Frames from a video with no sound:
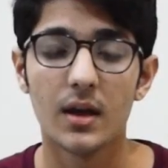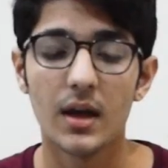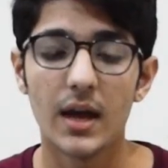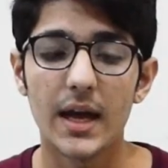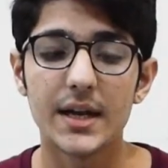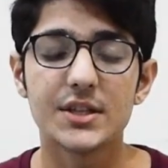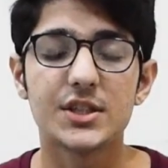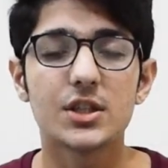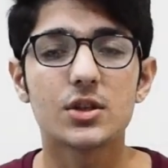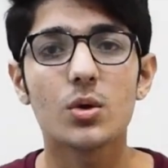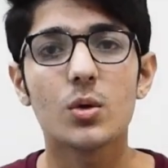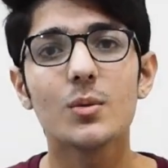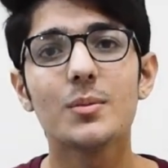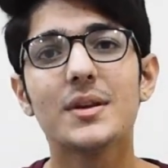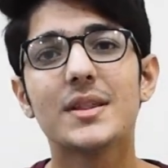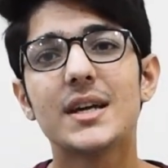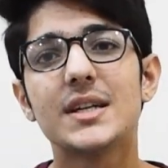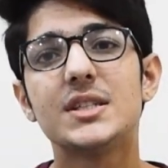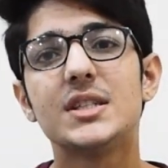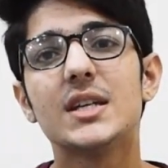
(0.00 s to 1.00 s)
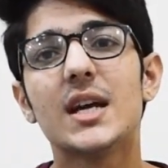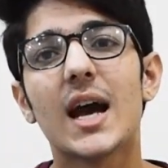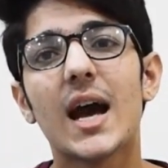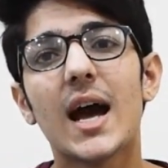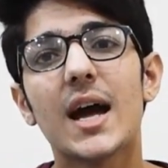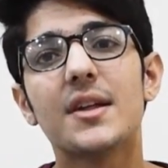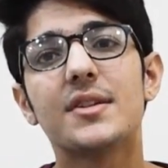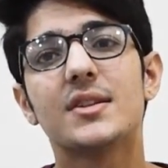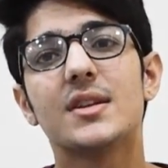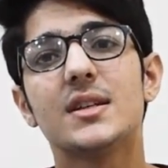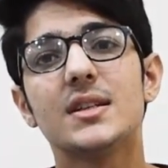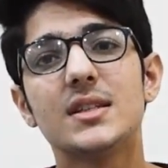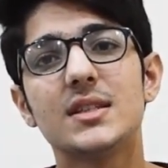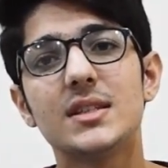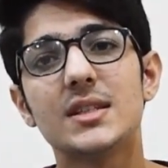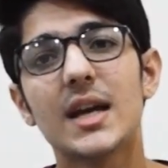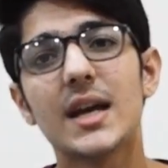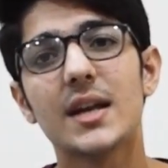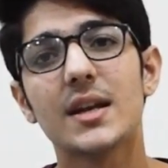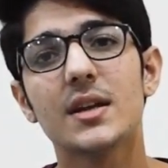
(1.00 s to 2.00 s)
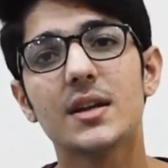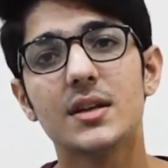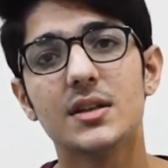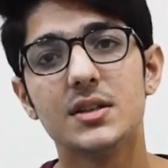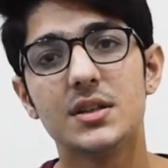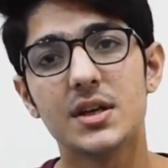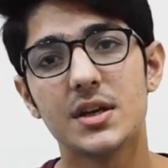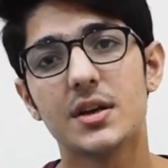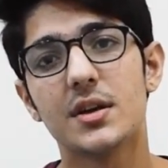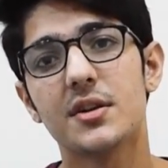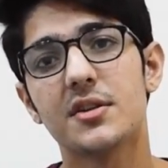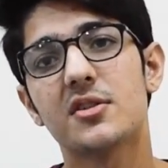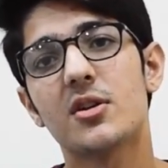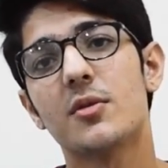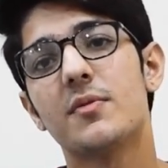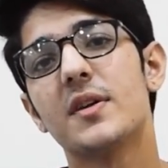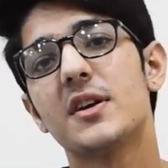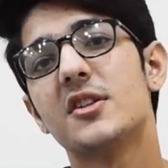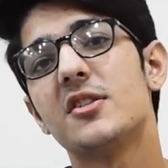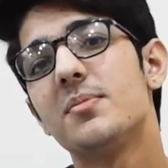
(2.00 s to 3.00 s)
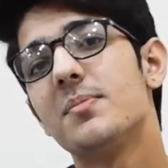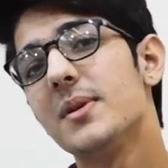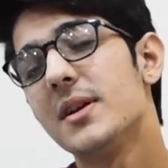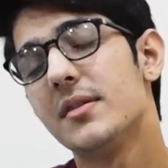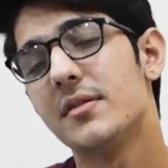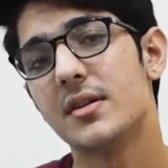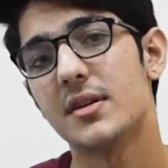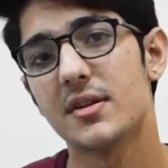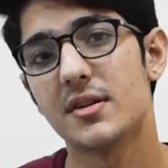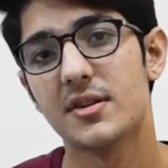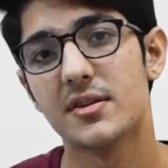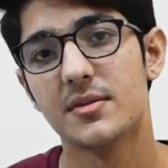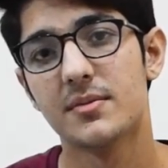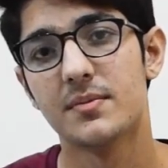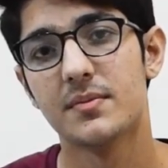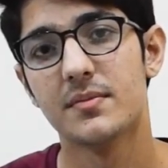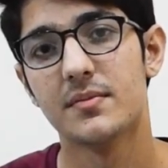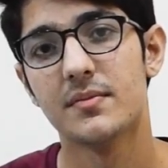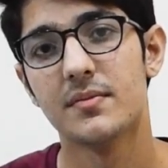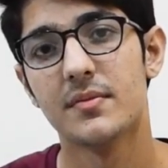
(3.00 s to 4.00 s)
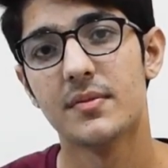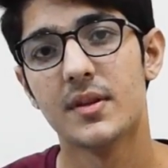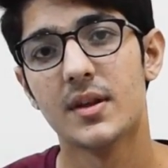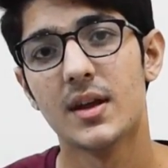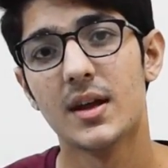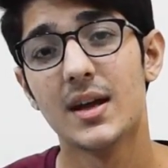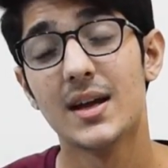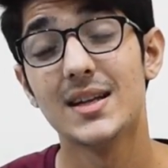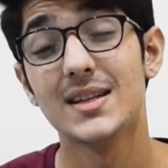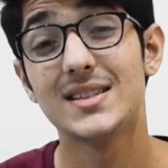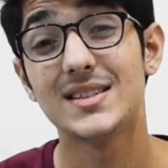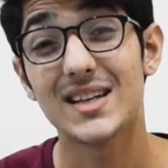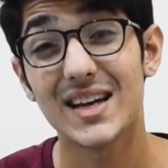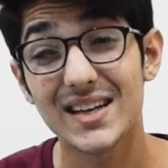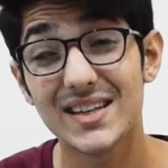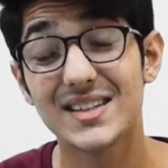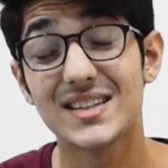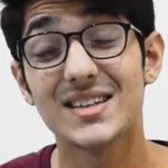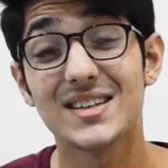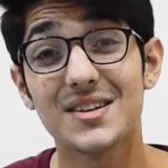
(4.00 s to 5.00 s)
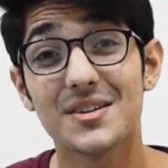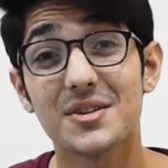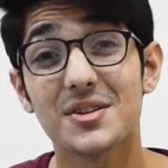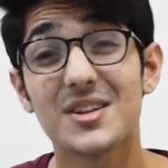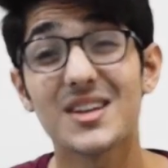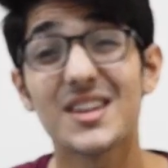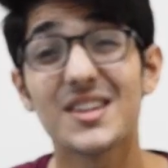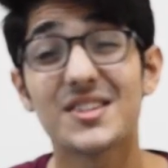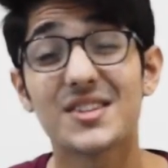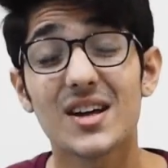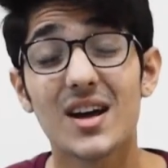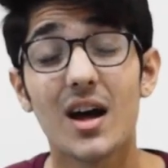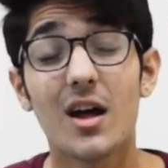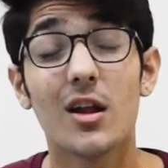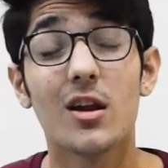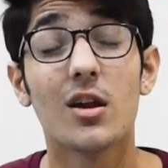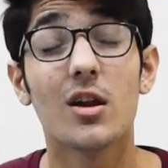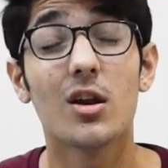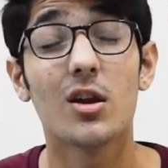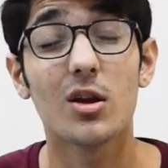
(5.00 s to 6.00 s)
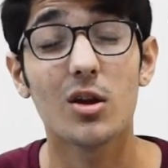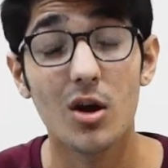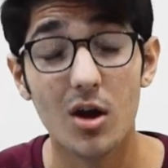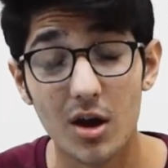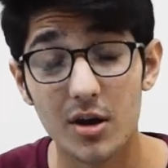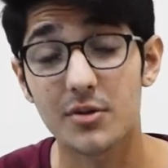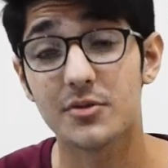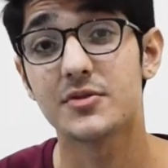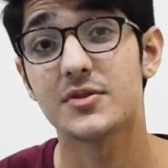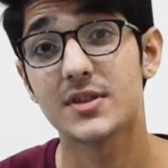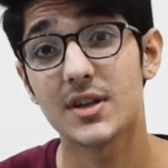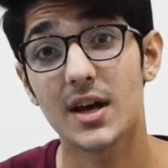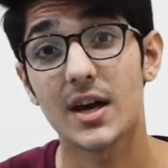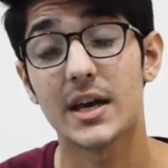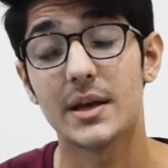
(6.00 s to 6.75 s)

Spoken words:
And she told me that she has 10 years of experience. 10 years is a lot of